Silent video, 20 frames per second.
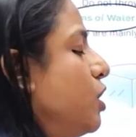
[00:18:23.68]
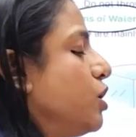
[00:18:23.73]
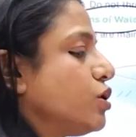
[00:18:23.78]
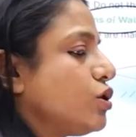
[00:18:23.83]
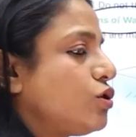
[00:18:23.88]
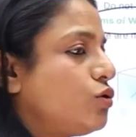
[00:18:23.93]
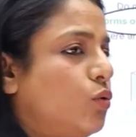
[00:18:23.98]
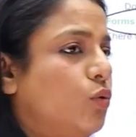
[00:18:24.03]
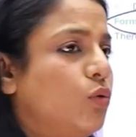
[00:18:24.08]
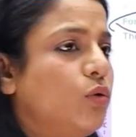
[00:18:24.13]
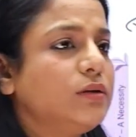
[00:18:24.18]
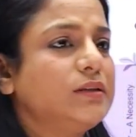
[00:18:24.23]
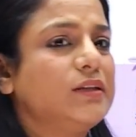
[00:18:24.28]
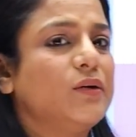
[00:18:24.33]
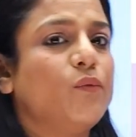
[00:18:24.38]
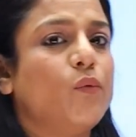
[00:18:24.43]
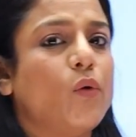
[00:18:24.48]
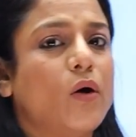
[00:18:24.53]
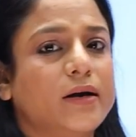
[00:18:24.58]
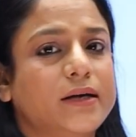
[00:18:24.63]
So,
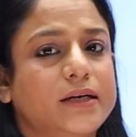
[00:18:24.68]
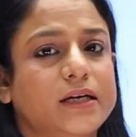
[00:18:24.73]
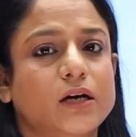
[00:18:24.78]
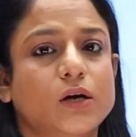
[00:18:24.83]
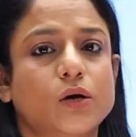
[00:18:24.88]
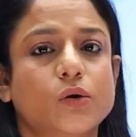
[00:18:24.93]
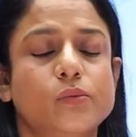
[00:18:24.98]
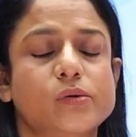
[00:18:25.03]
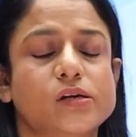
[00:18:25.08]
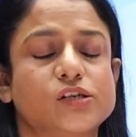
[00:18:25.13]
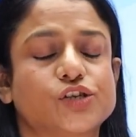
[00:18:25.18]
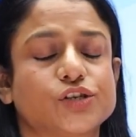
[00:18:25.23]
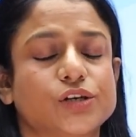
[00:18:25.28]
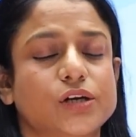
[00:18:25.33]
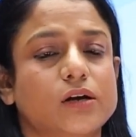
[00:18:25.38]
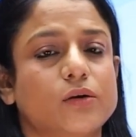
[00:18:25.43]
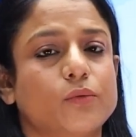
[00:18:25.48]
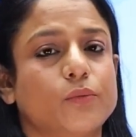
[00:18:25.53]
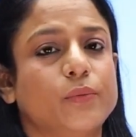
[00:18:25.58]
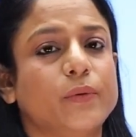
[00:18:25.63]
the water which
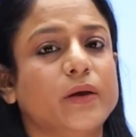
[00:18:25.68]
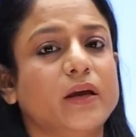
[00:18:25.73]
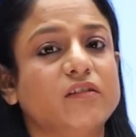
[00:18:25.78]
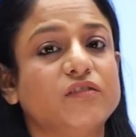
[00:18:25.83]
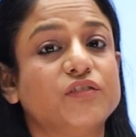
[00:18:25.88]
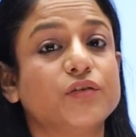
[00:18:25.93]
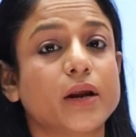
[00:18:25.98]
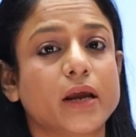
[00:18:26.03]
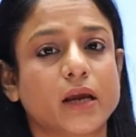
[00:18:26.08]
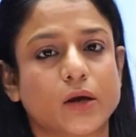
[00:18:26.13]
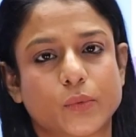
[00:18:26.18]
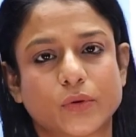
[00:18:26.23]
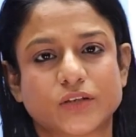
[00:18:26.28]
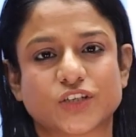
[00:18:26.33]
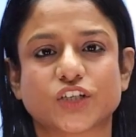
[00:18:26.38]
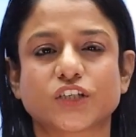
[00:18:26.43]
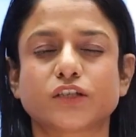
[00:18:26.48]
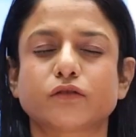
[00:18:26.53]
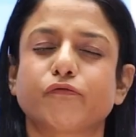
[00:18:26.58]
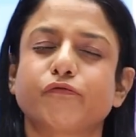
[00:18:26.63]
we drink,
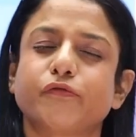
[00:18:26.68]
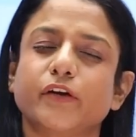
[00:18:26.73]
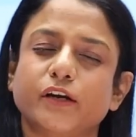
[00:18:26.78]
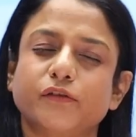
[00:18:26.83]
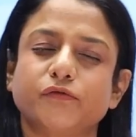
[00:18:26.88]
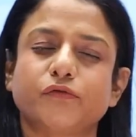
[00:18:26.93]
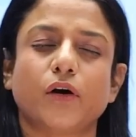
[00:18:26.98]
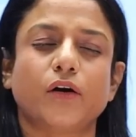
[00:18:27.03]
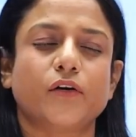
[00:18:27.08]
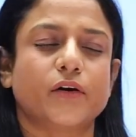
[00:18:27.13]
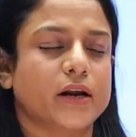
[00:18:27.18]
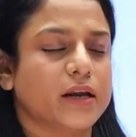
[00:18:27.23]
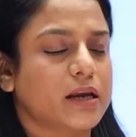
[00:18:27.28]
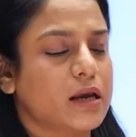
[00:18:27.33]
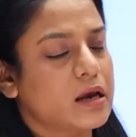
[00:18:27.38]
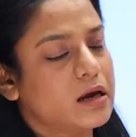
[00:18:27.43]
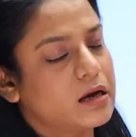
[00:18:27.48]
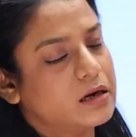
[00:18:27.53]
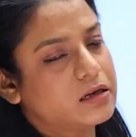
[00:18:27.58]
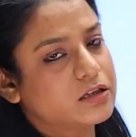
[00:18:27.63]
which is fit for
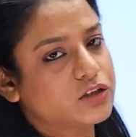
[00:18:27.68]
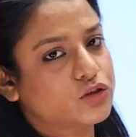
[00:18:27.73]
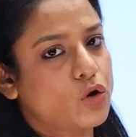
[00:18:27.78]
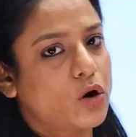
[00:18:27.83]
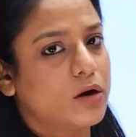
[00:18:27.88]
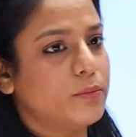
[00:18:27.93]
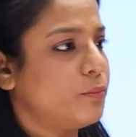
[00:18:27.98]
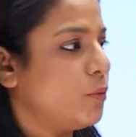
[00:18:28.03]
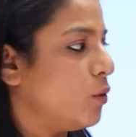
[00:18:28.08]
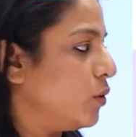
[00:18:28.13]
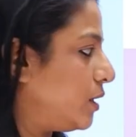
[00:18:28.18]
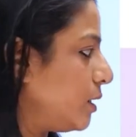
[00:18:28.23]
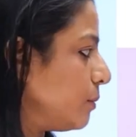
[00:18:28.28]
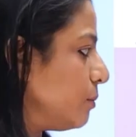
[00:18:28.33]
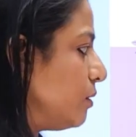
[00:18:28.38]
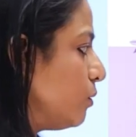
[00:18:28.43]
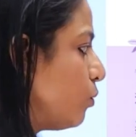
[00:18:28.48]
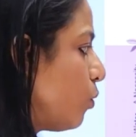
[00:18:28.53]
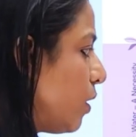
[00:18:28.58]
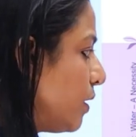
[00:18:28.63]
drinking, it is called
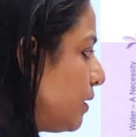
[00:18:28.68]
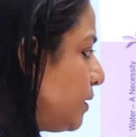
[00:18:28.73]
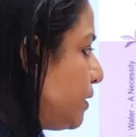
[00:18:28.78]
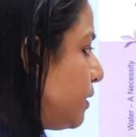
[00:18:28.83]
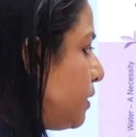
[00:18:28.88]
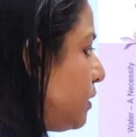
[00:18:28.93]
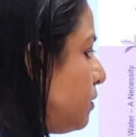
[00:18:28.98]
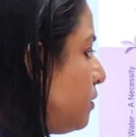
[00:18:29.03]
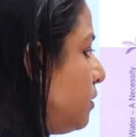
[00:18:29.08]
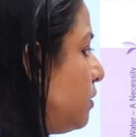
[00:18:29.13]
potable water.